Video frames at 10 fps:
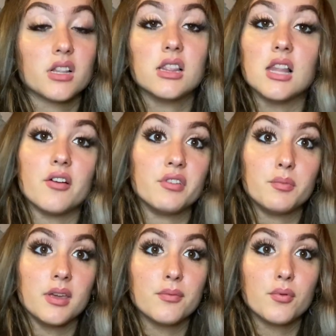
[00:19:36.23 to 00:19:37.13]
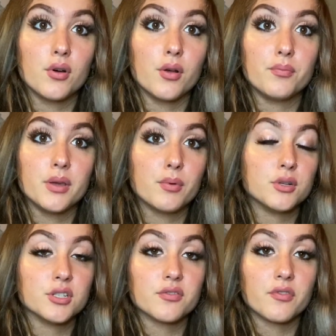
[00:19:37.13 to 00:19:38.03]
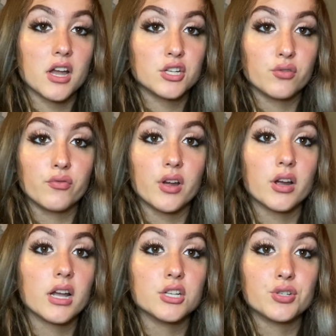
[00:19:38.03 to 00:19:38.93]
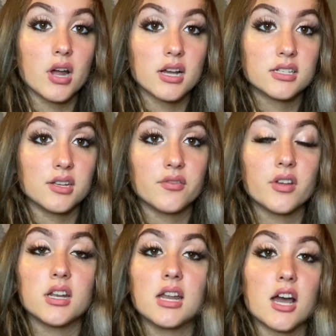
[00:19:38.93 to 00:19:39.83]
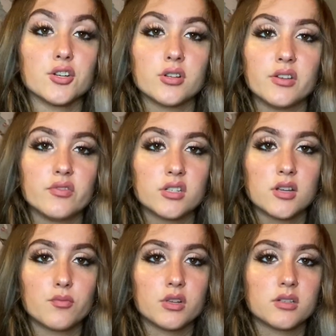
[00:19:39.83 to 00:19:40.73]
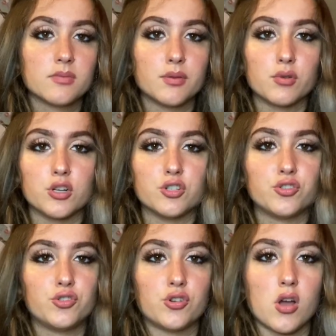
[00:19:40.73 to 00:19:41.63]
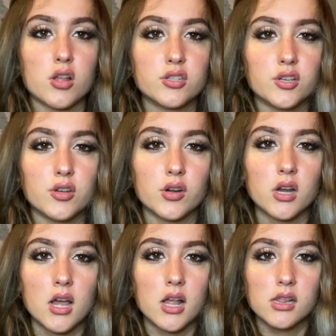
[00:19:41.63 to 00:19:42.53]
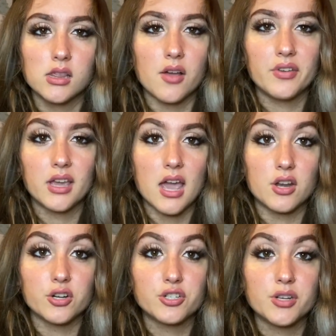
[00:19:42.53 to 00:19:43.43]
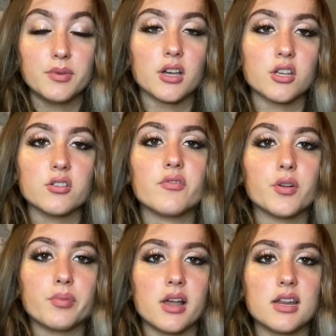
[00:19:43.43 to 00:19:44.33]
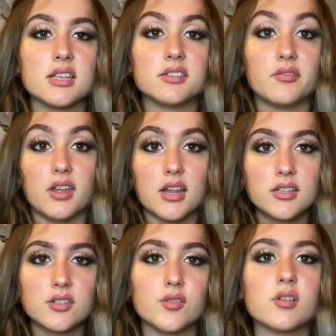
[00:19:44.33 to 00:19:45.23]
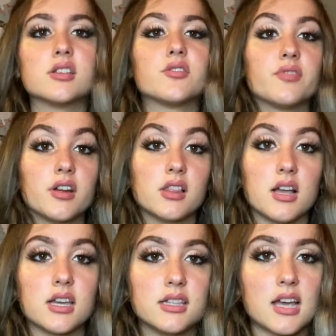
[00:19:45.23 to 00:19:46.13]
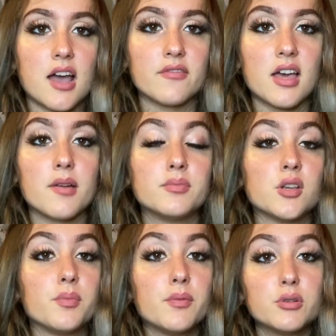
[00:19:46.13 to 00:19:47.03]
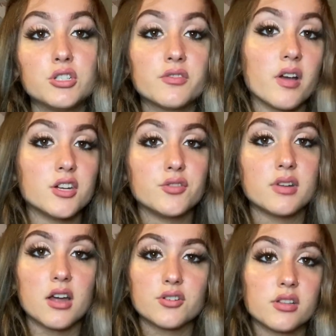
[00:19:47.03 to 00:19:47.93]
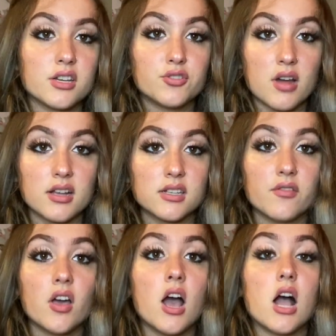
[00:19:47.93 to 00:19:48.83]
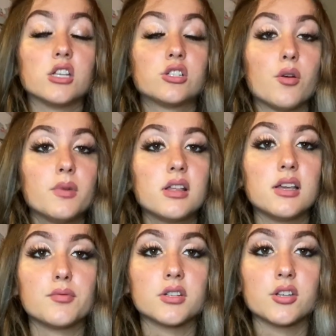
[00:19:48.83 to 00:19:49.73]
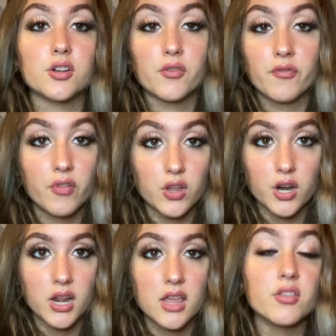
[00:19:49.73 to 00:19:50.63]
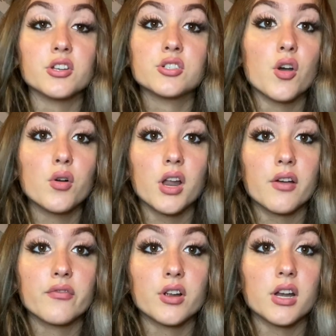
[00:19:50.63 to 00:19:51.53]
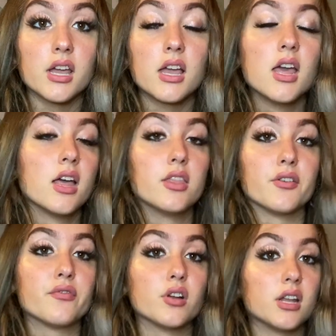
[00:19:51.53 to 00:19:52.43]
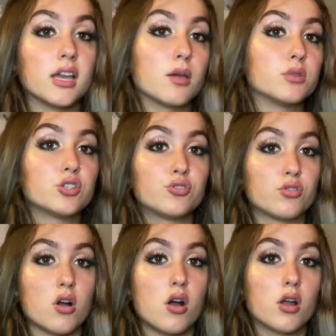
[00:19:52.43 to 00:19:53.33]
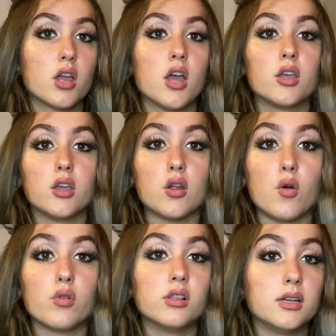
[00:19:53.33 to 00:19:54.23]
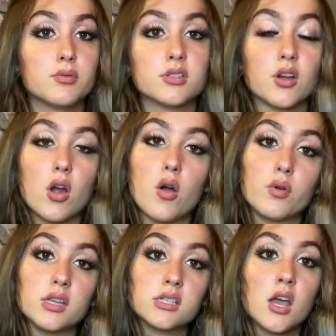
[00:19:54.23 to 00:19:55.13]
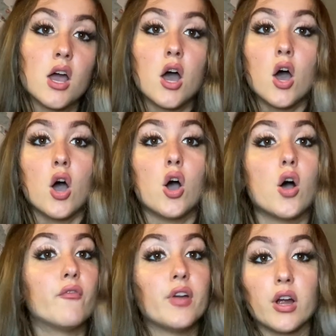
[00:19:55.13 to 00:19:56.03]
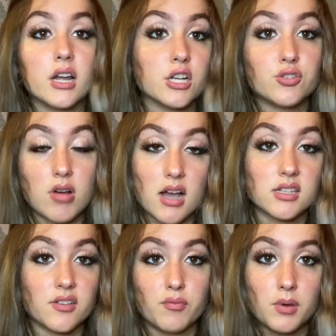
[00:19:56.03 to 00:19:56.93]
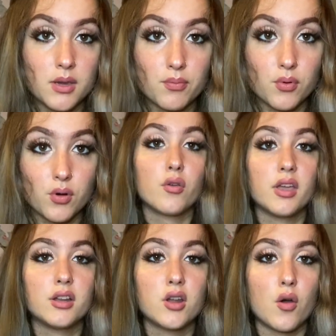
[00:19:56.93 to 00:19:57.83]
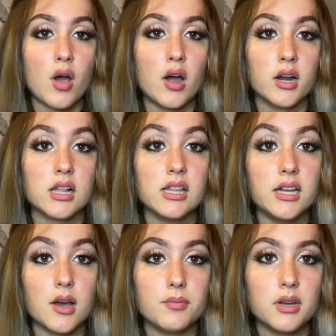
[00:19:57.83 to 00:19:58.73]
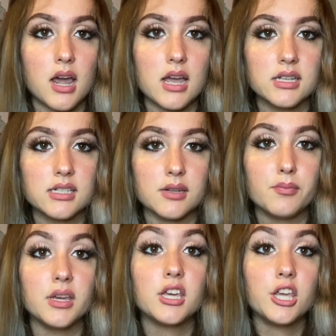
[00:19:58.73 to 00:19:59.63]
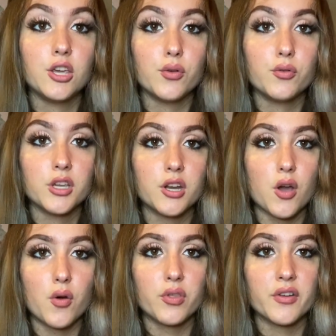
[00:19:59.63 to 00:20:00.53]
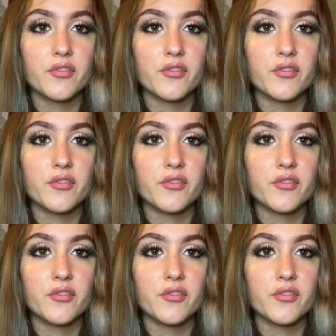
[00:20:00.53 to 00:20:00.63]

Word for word: lovey people. People just find you very attractive naturally. For some reason, people are just drawn to your loving energy because of your planet is Venus, so you guys are very lucky to have that. So people just find you naturally attractive. So many Libras are flirty. They're so good at flirting. Their flirting game is strong. You know, Libras are always very attractive people. They know how to clean up nice and be cute. You know, they're